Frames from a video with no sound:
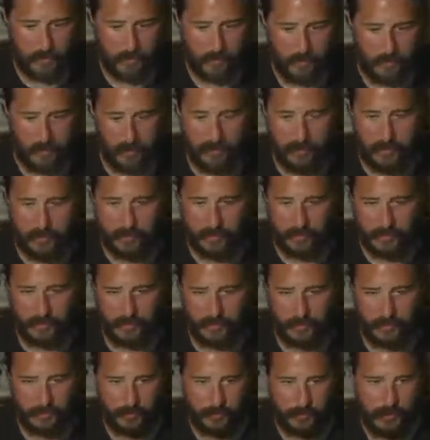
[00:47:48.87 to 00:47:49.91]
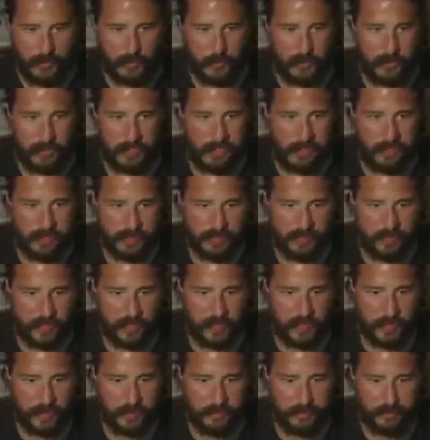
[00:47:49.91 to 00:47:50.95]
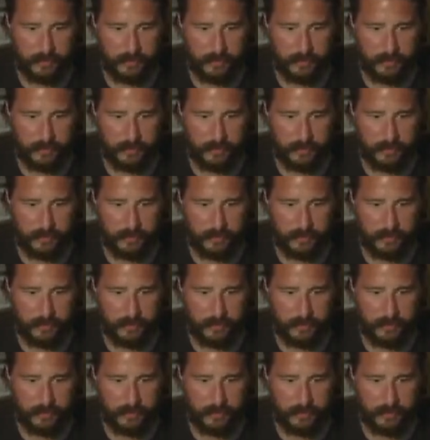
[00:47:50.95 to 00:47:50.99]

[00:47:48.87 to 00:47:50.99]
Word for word: All they're trying to do is goad the other side,